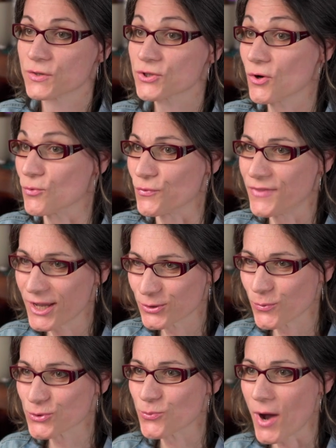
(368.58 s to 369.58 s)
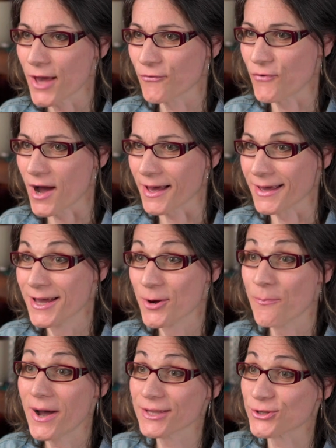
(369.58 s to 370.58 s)
So that was Wi-Fi,
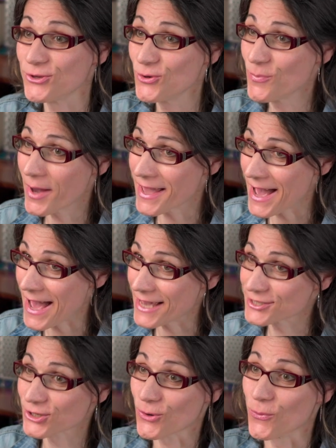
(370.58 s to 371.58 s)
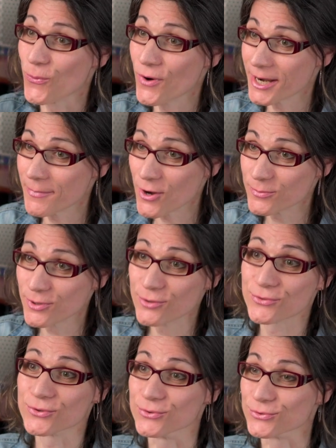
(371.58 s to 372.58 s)
but you may ask, what about
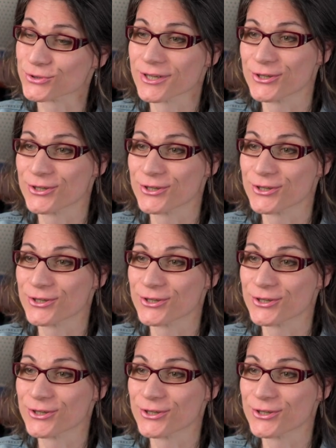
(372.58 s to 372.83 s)
Bluetooth?